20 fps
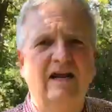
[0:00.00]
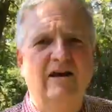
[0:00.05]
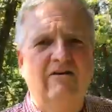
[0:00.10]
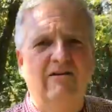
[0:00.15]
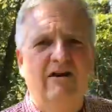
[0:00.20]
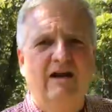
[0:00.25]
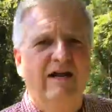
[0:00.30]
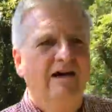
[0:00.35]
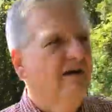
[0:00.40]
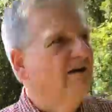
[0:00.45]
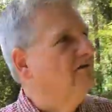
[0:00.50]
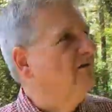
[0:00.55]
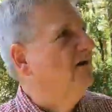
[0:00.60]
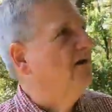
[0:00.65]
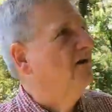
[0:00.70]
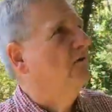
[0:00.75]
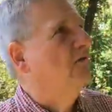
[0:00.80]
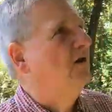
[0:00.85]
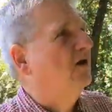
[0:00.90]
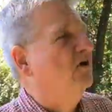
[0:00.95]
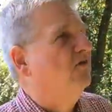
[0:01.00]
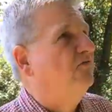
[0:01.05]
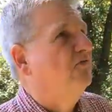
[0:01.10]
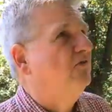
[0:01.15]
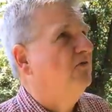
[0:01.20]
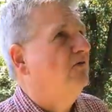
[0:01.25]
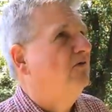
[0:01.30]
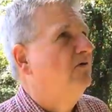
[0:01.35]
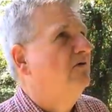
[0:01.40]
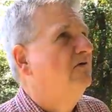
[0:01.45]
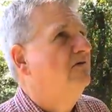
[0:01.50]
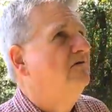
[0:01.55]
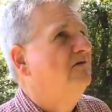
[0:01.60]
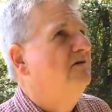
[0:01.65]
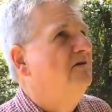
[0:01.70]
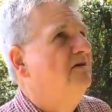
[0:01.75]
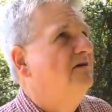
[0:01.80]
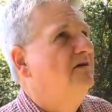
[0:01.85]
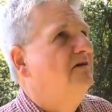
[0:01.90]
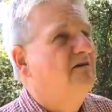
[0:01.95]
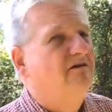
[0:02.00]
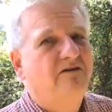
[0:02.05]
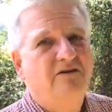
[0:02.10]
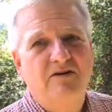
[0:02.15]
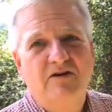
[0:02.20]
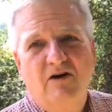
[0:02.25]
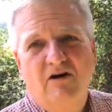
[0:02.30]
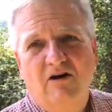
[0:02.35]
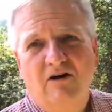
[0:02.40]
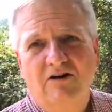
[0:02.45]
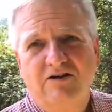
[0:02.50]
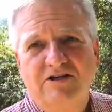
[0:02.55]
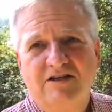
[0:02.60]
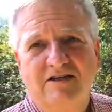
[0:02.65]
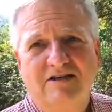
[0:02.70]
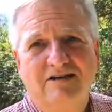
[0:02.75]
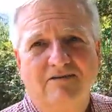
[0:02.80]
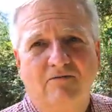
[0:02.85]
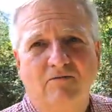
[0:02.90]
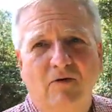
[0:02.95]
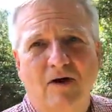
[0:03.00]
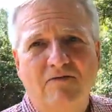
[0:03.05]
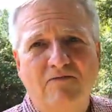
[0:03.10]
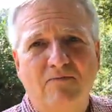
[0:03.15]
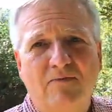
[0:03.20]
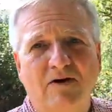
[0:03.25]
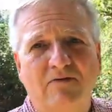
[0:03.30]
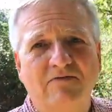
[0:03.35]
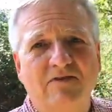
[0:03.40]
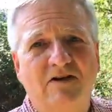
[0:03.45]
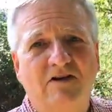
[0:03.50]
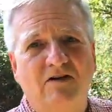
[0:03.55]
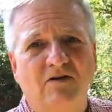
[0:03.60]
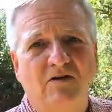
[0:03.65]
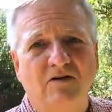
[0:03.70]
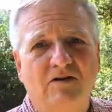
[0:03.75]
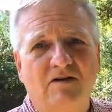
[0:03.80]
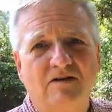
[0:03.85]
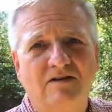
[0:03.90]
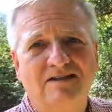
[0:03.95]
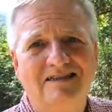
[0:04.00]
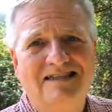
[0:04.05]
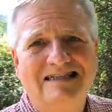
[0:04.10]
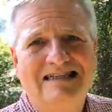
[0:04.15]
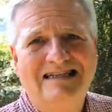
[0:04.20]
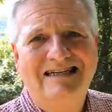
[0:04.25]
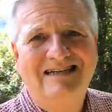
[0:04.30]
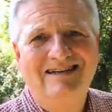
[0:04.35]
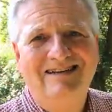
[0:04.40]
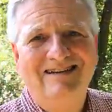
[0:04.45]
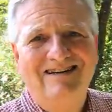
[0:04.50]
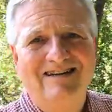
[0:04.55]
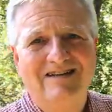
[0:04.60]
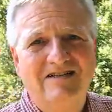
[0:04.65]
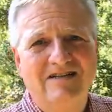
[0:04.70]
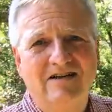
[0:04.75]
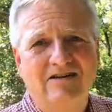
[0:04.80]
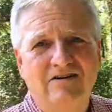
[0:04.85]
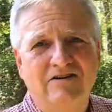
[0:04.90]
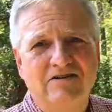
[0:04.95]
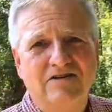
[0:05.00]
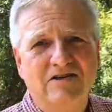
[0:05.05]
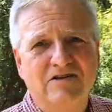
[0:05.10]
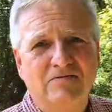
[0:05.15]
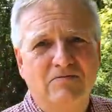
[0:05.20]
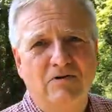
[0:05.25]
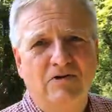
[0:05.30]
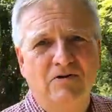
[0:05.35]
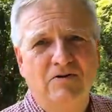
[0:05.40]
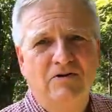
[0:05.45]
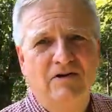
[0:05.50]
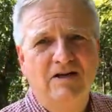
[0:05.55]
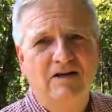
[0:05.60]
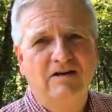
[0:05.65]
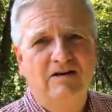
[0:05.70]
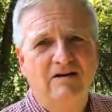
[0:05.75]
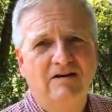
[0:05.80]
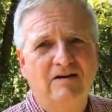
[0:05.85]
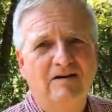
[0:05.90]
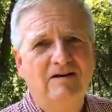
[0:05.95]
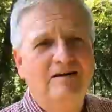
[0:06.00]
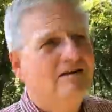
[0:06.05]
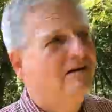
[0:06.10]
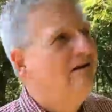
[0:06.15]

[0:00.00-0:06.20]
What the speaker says: area. I had to walk a few yards away from my vehicle. You can see here's this road here.